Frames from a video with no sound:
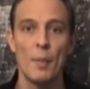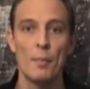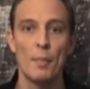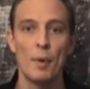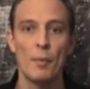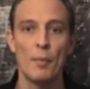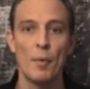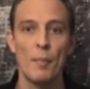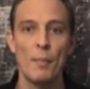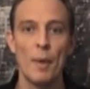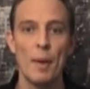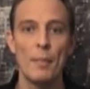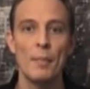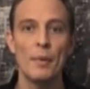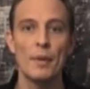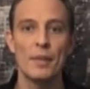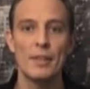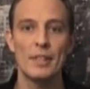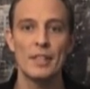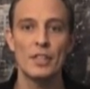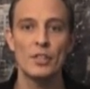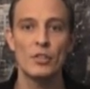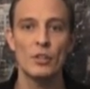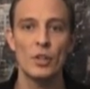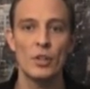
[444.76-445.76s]
But remember,
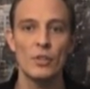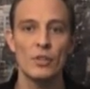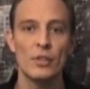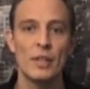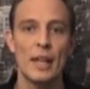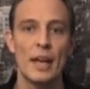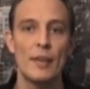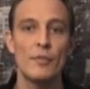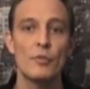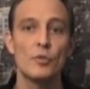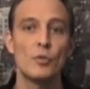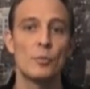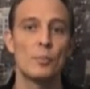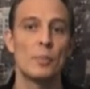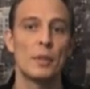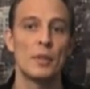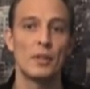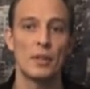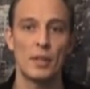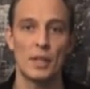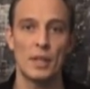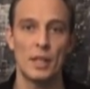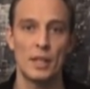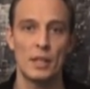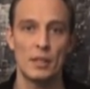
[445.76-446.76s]
this doesn't have to be
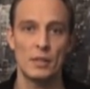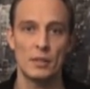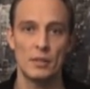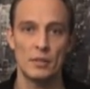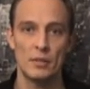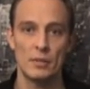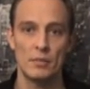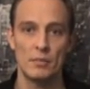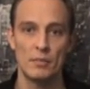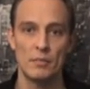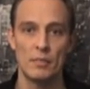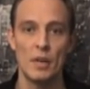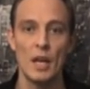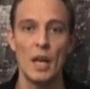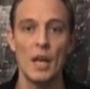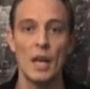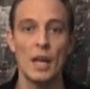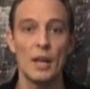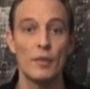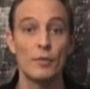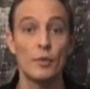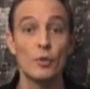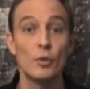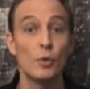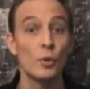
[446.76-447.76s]
the case.
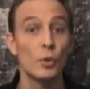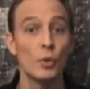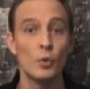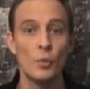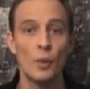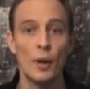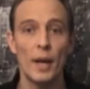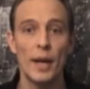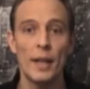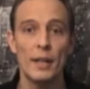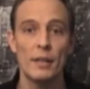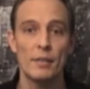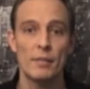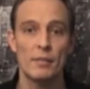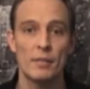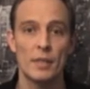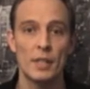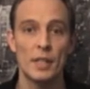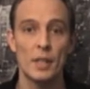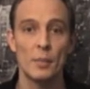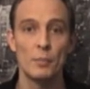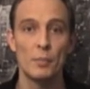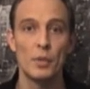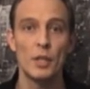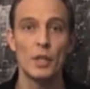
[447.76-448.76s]
If you do it right,
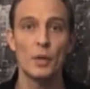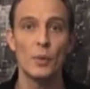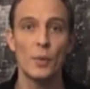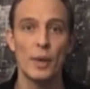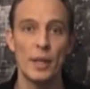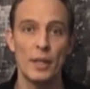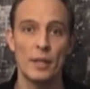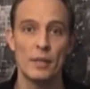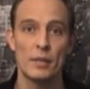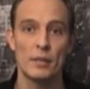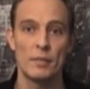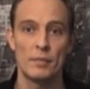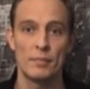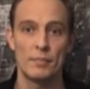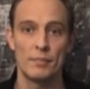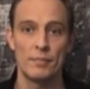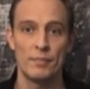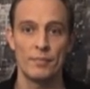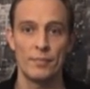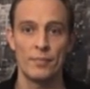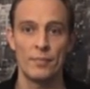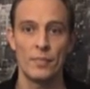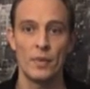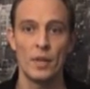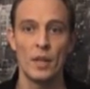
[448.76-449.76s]
it can be great.
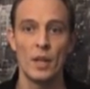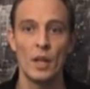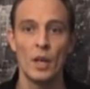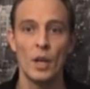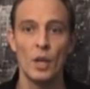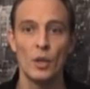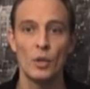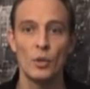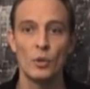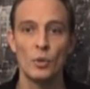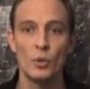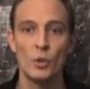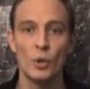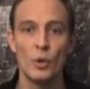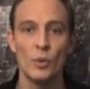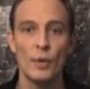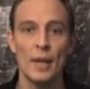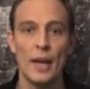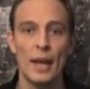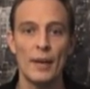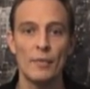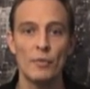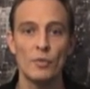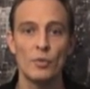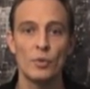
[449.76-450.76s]
You don't
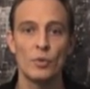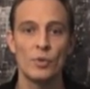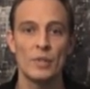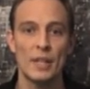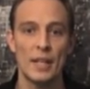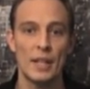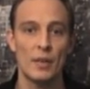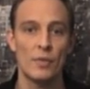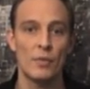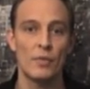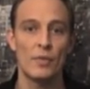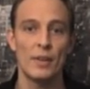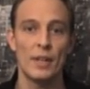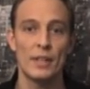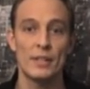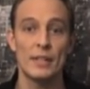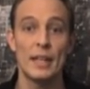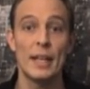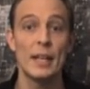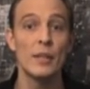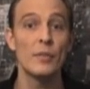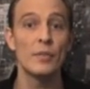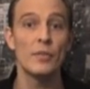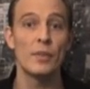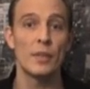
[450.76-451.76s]
have to sacrifice
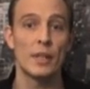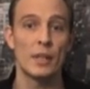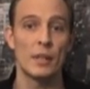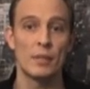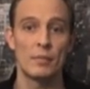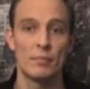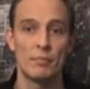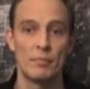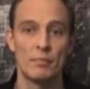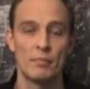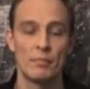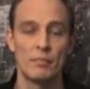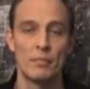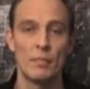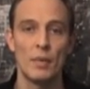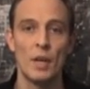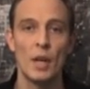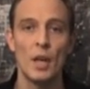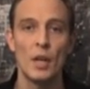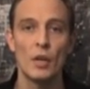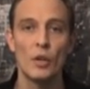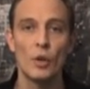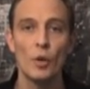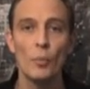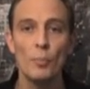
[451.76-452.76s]
anything.
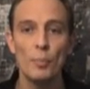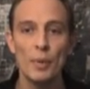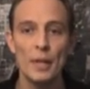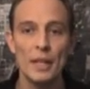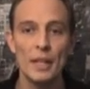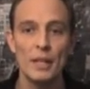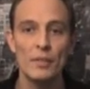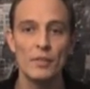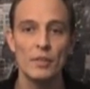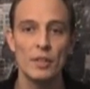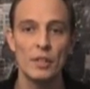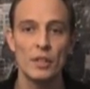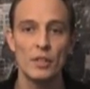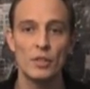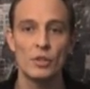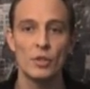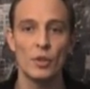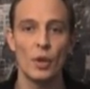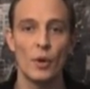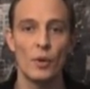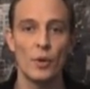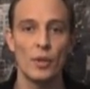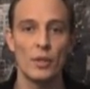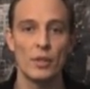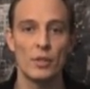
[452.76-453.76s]
Don't believe these
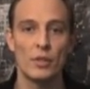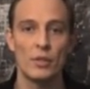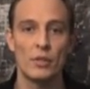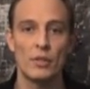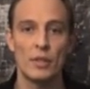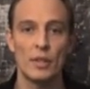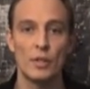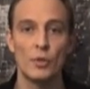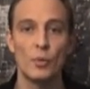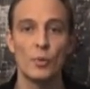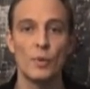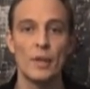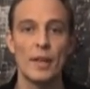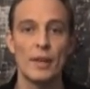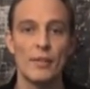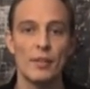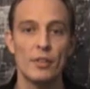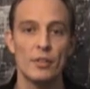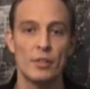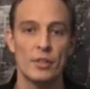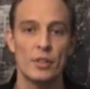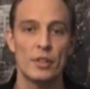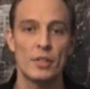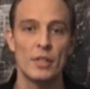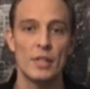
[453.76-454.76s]
stories that you will never
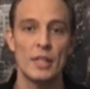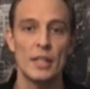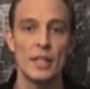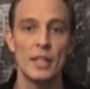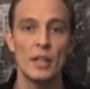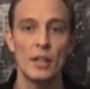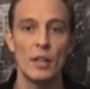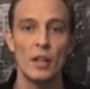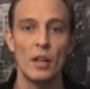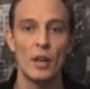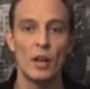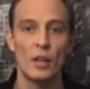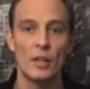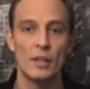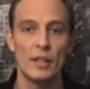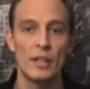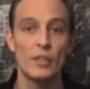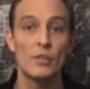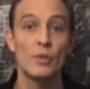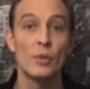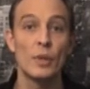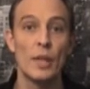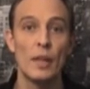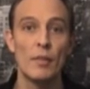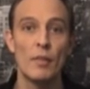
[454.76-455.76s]
succeed
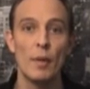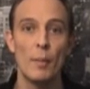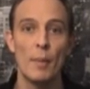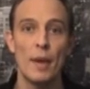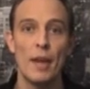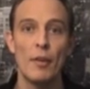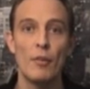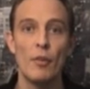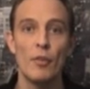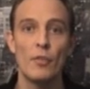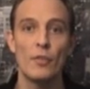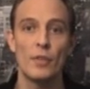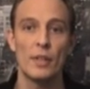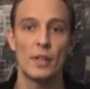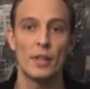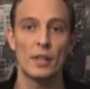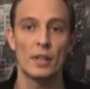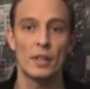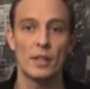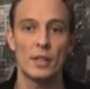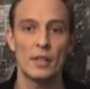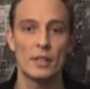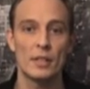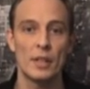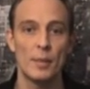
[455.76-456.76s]
unless you give up everything
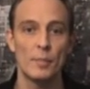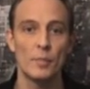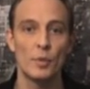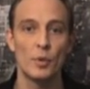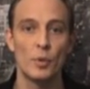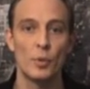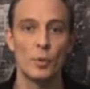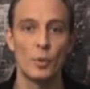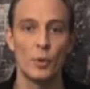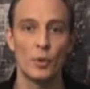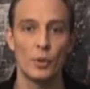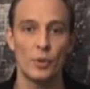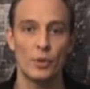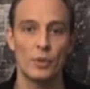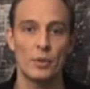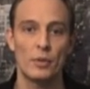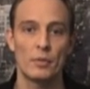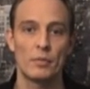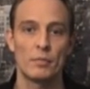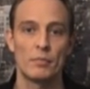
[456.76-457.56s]
except your work.